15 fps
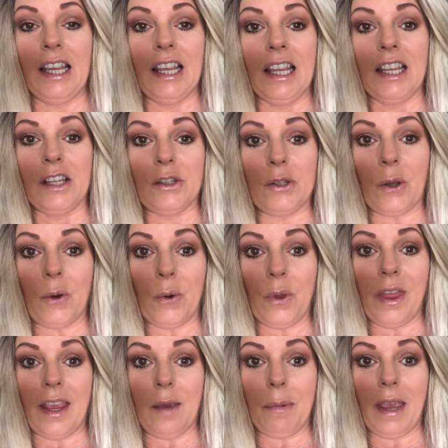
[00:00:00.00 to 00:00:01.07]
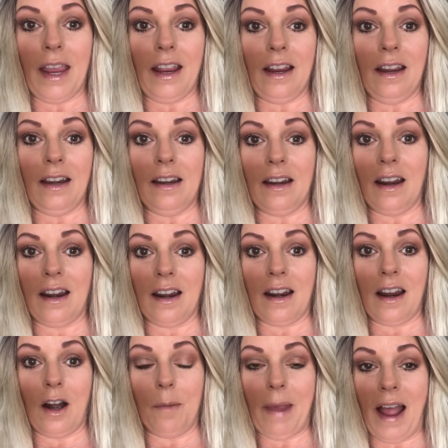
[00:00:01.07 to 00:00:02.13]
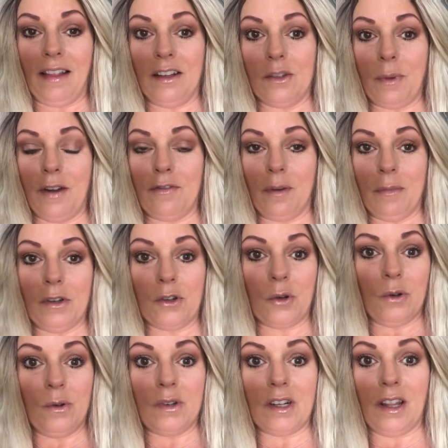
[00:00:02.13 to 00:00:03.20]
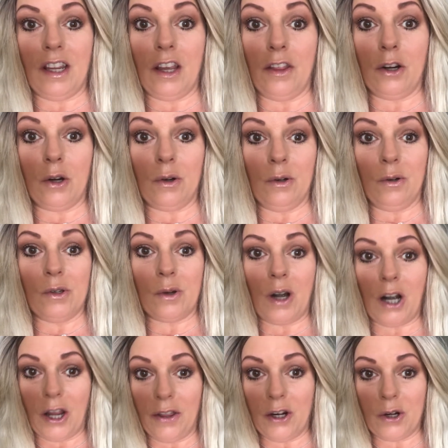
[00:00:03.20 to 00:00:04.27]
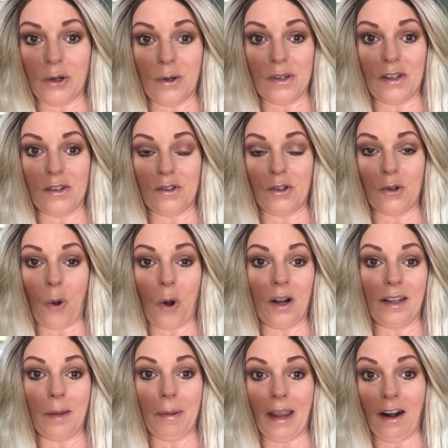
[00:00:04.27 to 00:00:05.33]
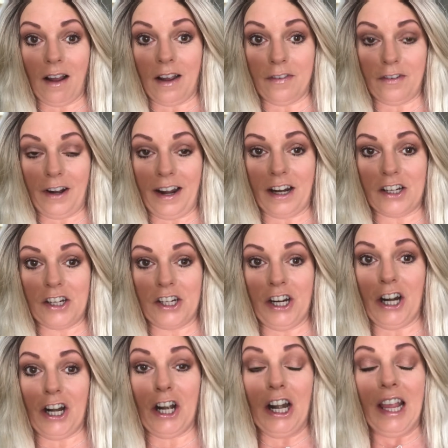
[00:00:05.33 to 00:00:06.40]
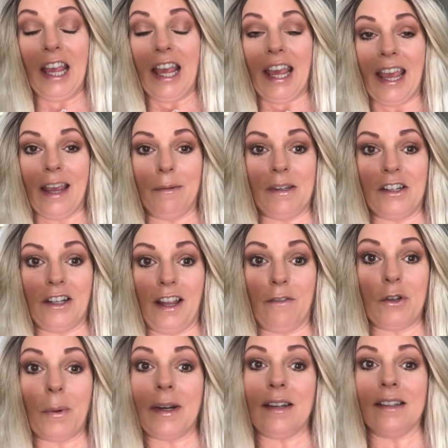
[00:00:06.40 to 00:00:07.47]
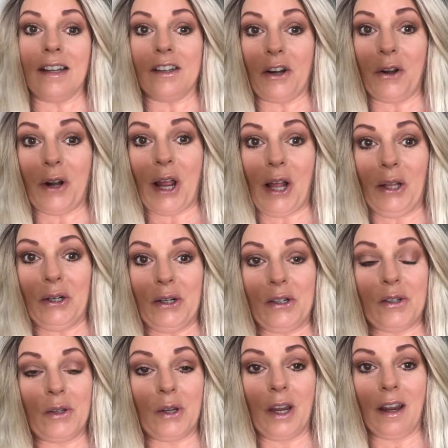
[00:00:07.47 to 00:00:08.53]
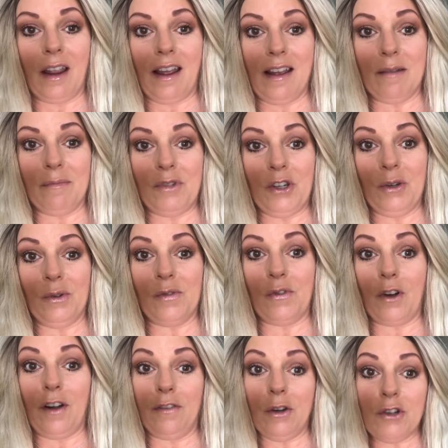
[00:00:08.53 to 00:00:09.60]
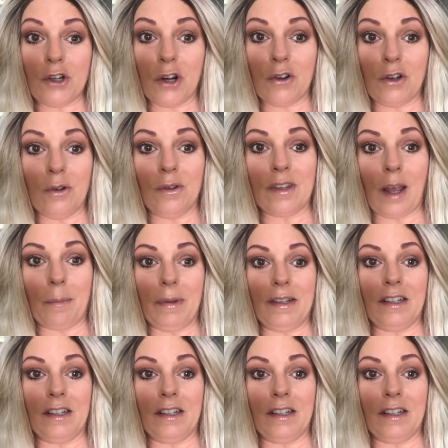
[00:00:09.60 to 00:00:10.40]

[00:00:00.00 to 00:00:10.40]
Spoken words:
So they paid, our balance went from this cruise to the other cruise. So our other cruise is totally paid off for next year. And we still have $2,600 to use for a future cruise up until